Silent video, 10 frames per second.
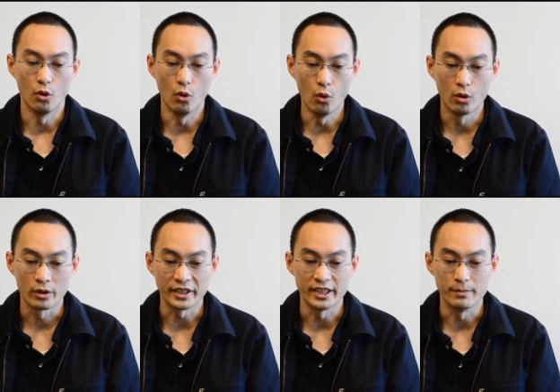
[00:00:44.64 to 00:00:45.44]

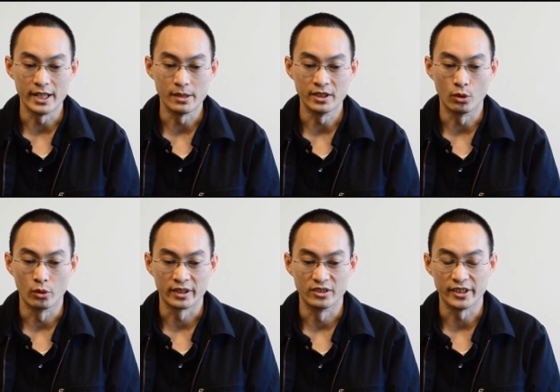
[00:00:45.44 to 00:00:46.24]
Or it may be
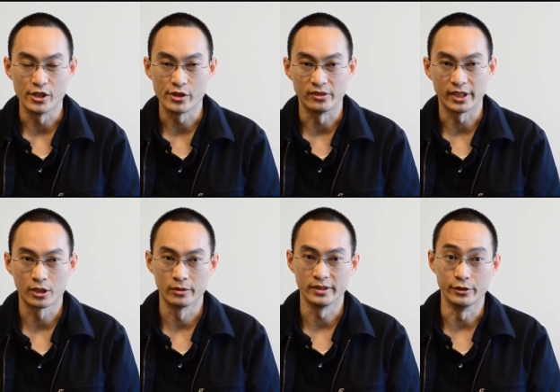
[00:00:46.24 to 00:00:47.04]
organizations that
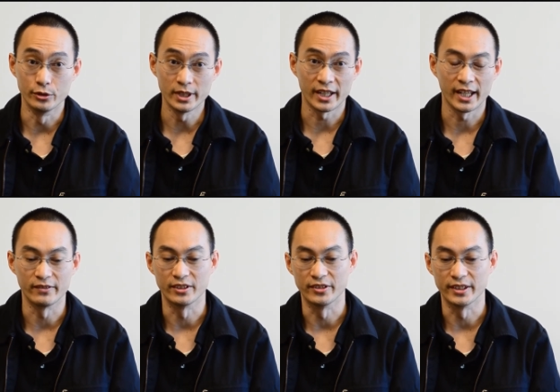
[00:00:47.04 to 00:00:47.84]
currently do not have
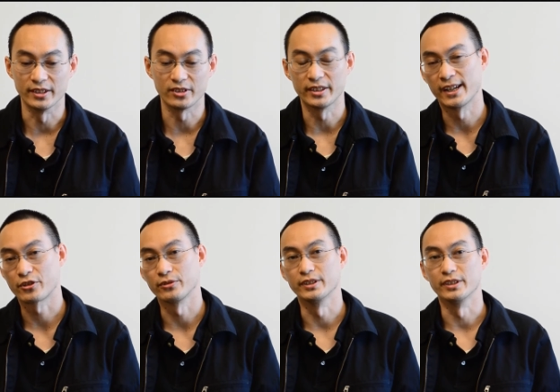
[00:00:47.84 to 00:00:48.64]
these needs and
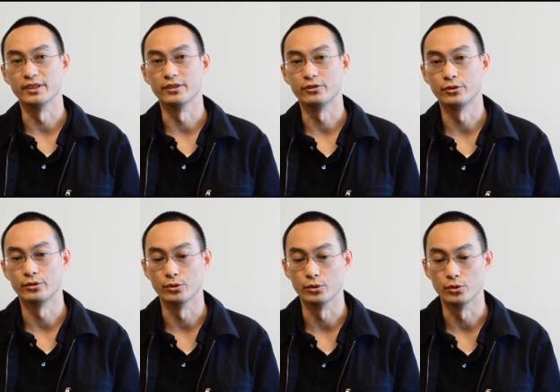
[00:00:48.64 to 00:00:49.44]
actually need
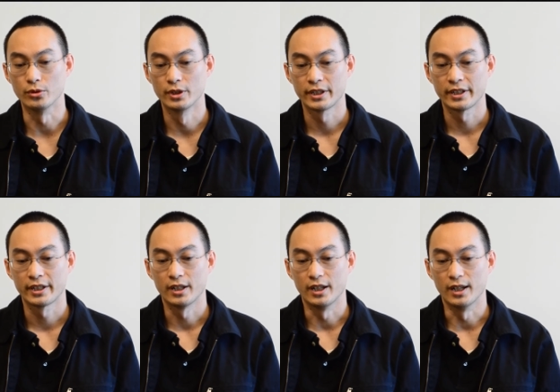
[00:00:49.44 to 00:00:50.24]
to
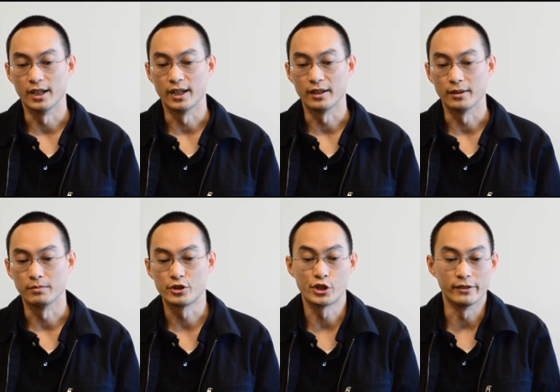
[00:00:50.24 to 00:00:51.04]
uh,
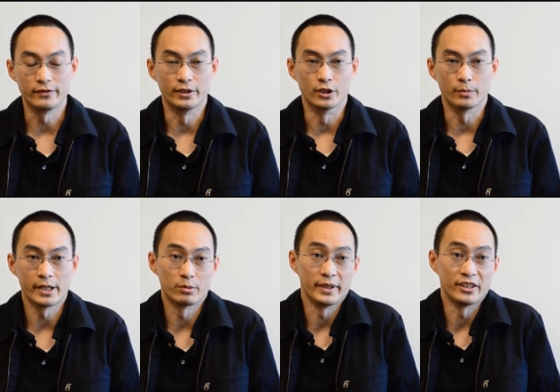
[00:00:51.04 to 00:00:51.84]
shift their
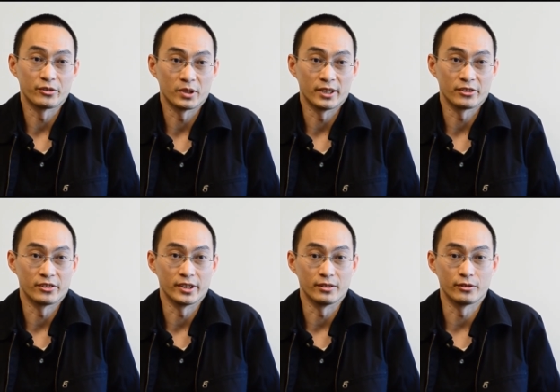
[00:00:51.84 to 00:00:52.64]
paper-based
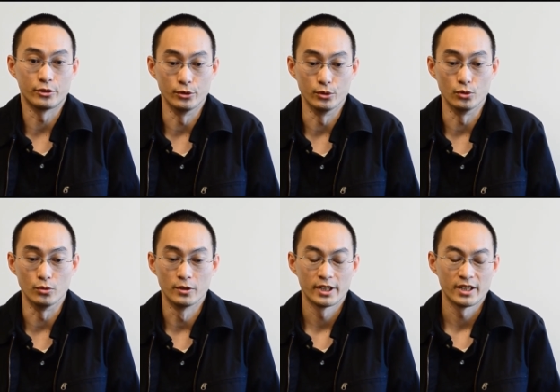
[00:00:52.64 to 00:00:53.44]
processing to